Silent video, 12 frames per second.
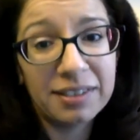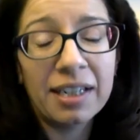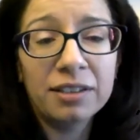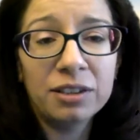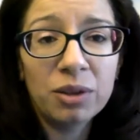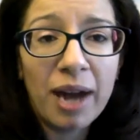
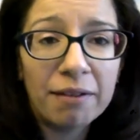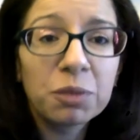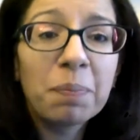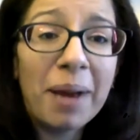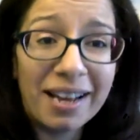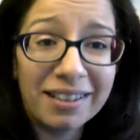and you have to
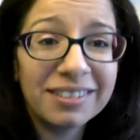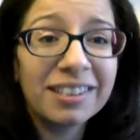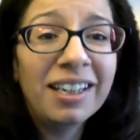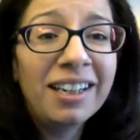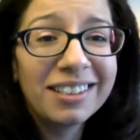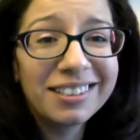pass
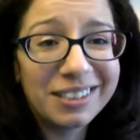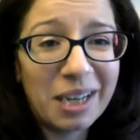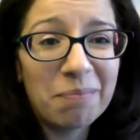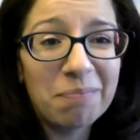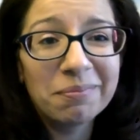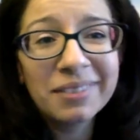
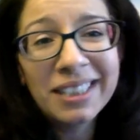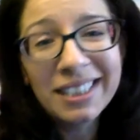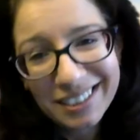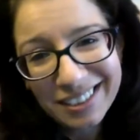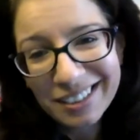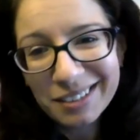some
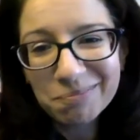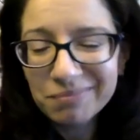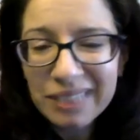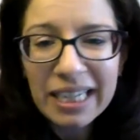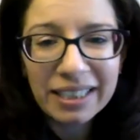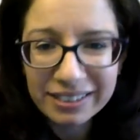
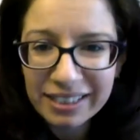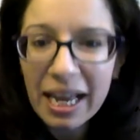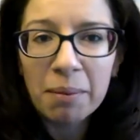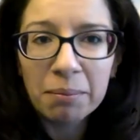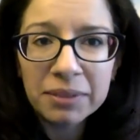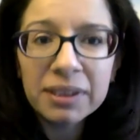
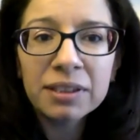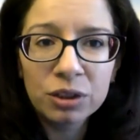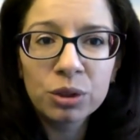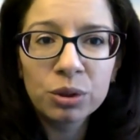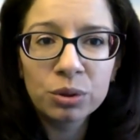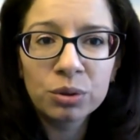exams
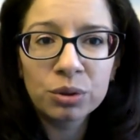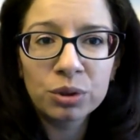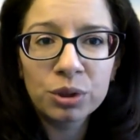to